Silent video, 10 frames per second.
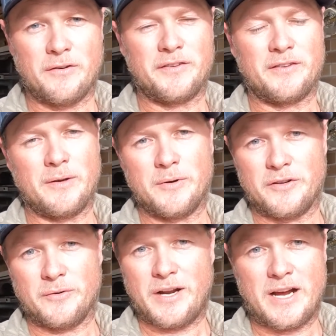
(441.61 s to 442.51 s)
Obviously we're
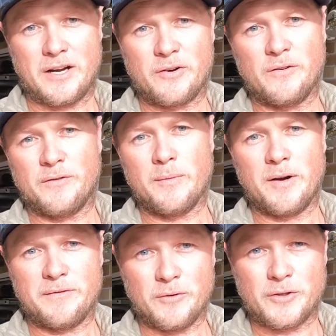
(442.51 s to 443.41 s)
not doing hardcore
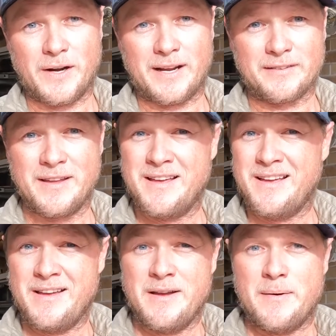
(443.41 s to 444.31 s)
4x4 tracks,
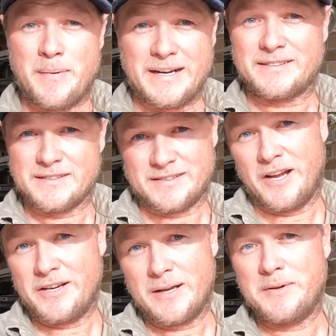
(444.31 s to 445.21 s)
but it's the
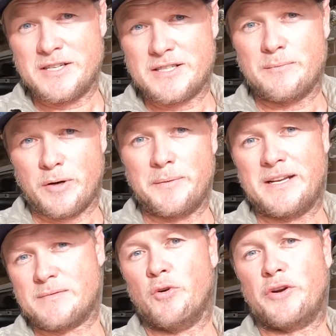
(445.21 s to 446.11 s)
stone damage that probably
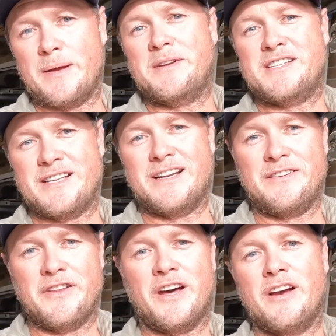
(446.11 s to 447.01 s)
does more damage than
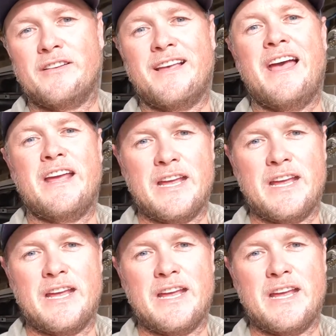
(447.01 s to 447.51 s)
even those.